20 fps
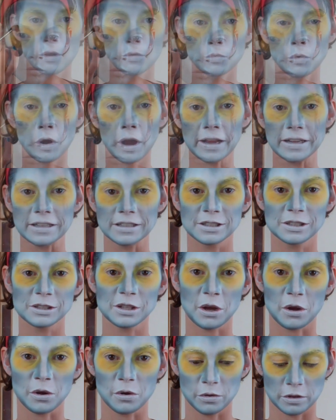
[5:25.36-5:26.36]
Right,
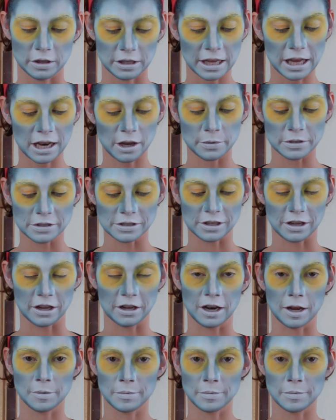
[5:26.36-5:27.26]
so the yellow is done.